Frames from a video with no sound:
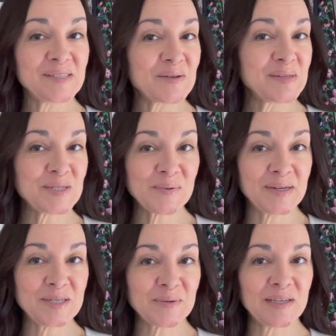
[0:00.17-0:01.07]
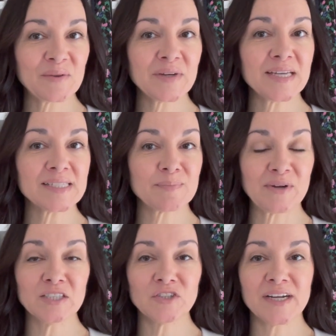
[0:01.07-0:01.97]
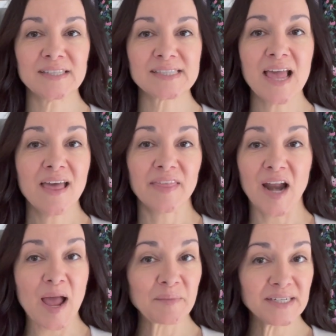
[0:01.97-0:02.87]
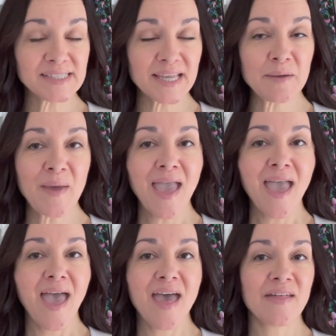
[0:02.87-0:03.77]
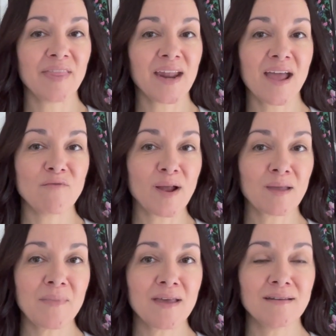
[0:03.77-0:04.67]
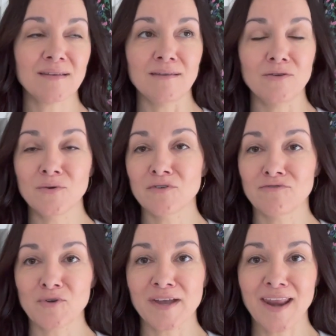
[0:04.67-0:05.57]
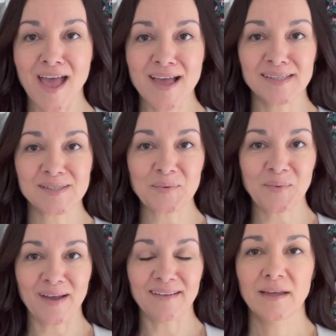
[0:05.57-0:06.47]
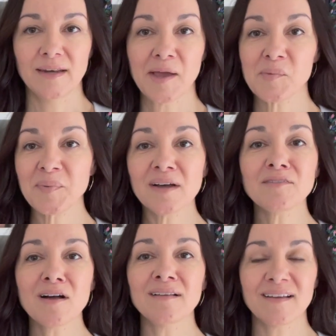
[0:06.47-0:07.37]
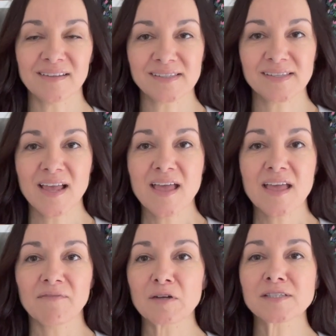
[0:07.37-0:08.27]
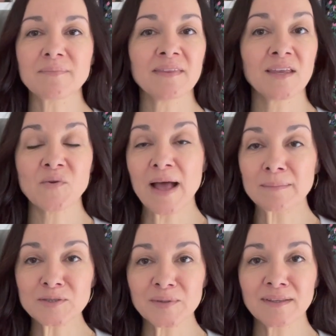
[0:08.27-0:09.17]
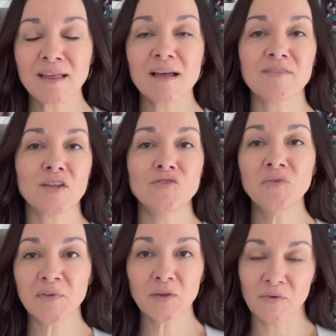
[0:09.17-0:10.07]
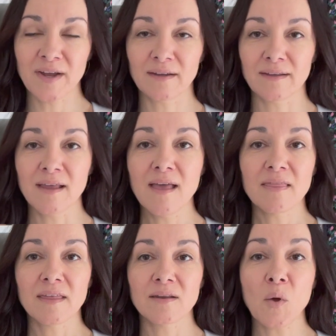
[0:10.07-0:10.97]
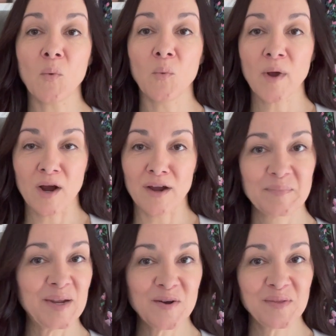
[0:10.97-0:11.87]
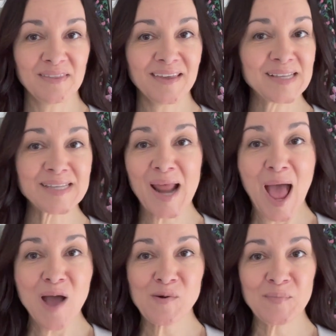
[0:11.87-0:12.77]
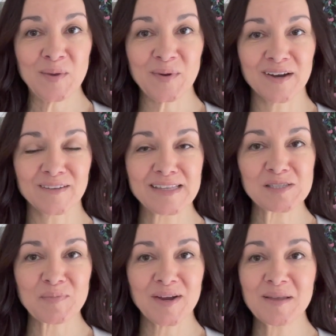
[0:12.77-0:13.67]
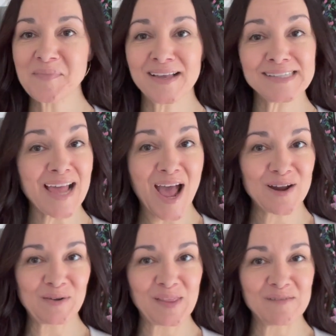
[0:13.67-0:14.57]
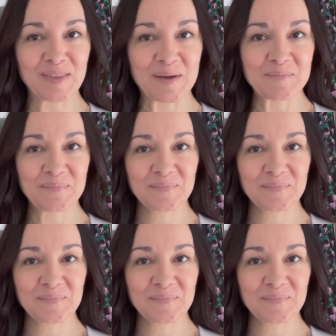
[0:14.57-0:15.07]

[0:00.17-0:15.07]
are the 2023 spring trends that I'm gonna skip and that I recommend you avoid as well. Now, above all else, if there's something that you absolutely love and you feel great in, then wear it. But here are the things that I won't be wearing this spring because I don't love them.